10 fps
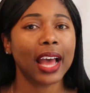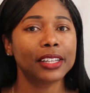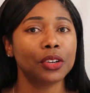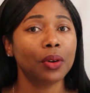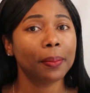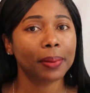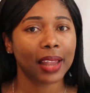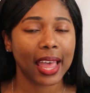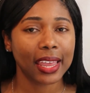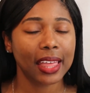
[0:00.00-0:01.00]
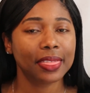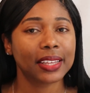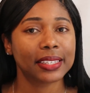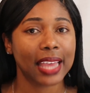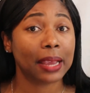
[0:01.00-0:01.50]
I do apply it
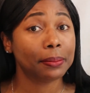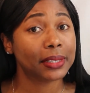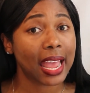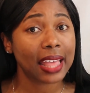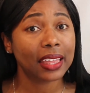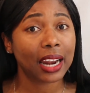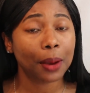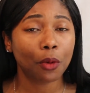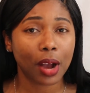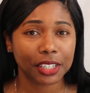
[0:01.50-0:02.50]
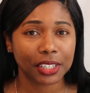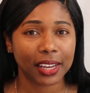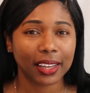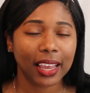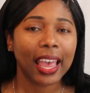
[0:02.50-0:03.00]
the same day that I'm
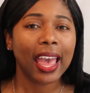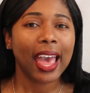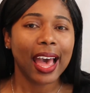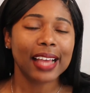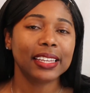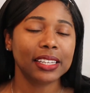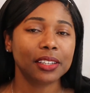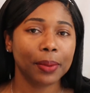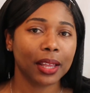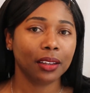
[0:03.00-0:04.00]
washing, I tend to be a